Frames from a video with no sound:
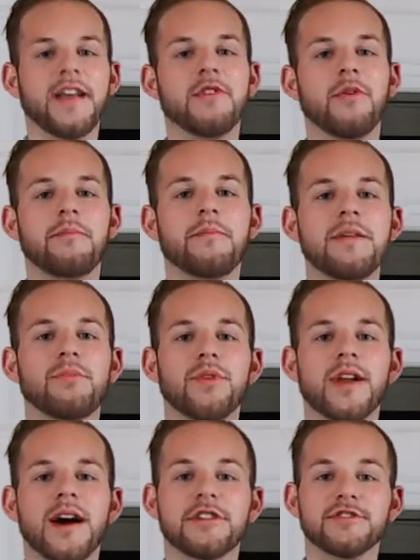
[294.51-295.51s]
You want people
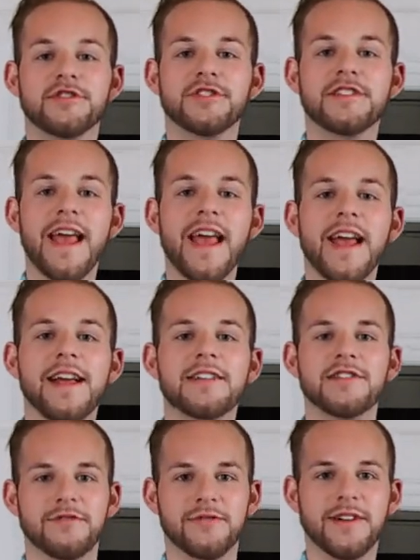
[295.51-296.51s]
to understand
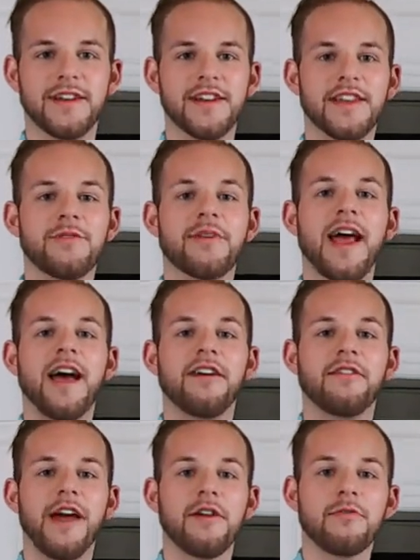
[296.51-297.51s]
you. You want to have
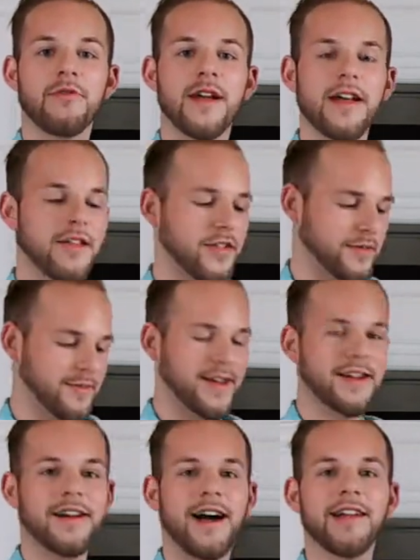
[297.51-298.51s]
that rhythm.
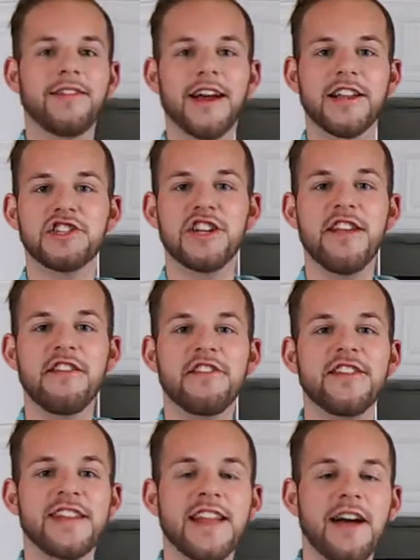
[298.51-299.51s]
a lot of cheese, you
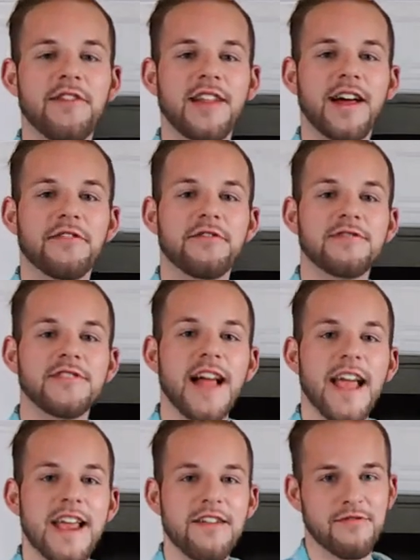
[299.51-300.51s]
need to have a lot of
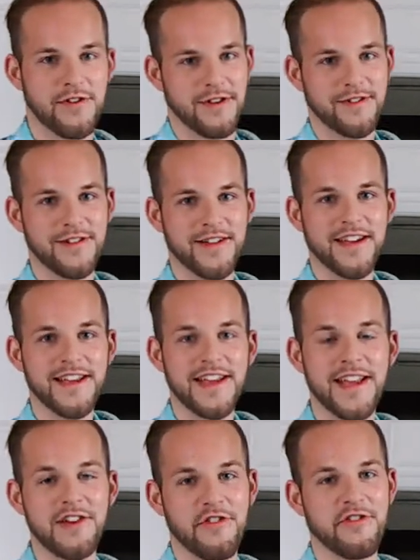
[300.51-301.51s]
flavor
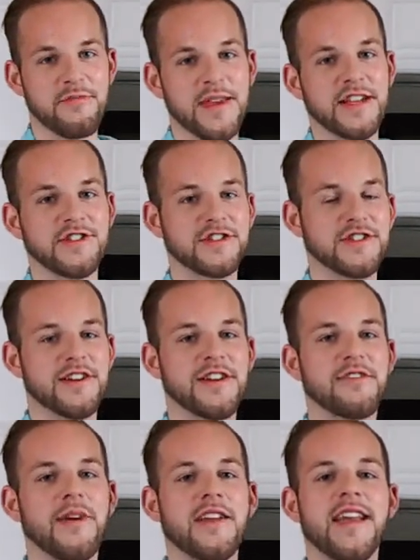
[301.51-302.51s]
in your speech,
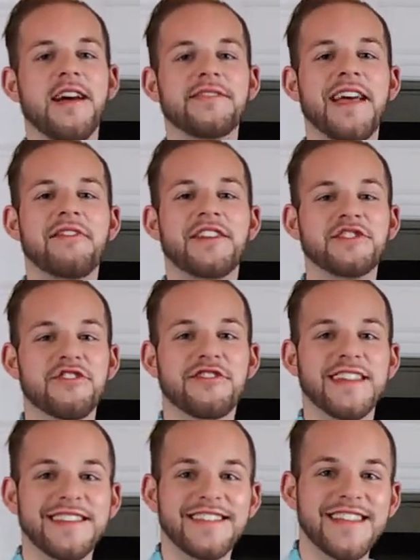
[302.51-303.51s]
right? You have to have
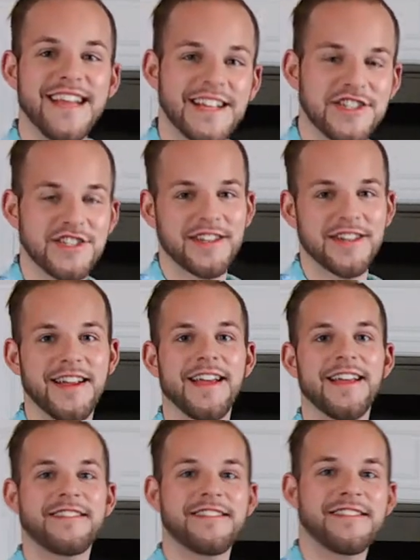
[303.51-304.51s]
interesting diction,
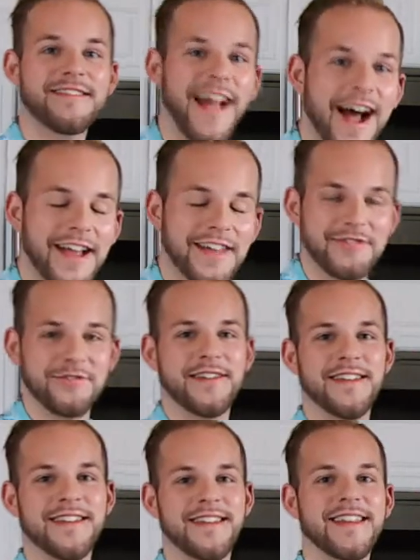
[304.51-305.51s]
style.
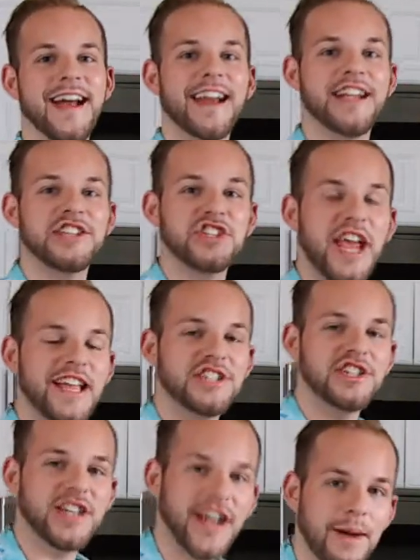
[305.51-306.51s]
You gotta change
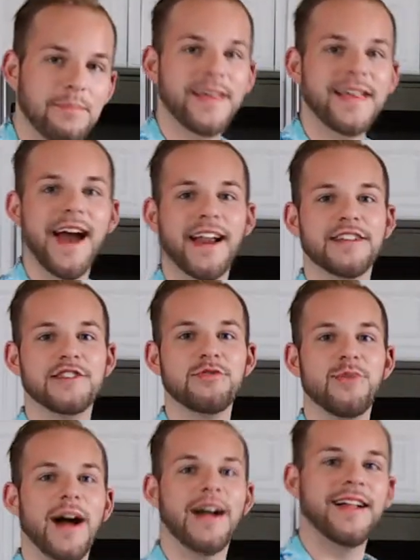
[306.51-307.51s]
it up. You gotta do
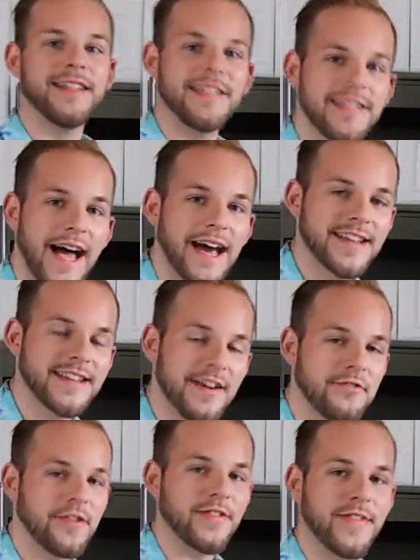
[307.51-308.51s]
a lot of
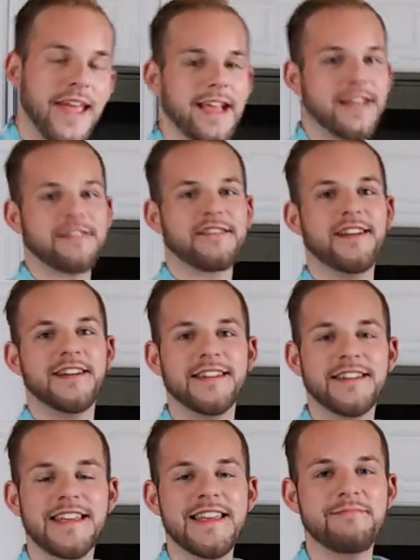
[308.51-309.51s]
different things
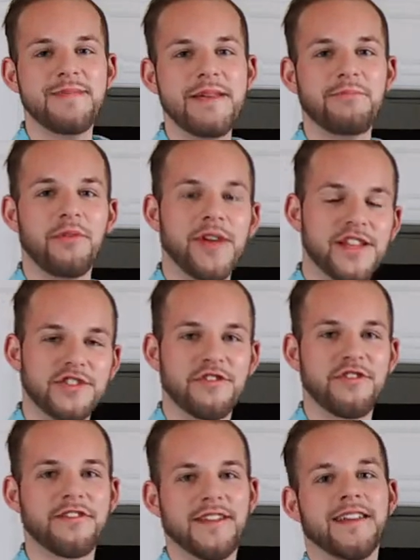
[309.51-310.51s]
to keep people
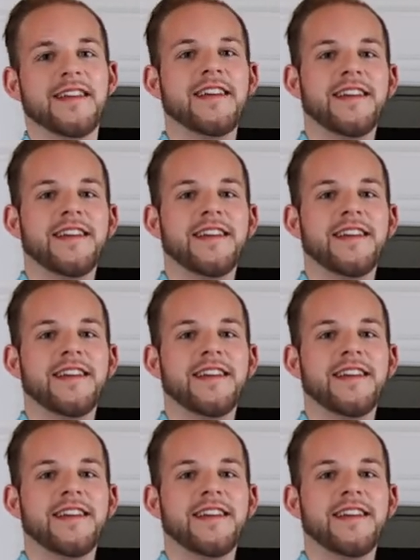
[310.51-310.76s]
interested.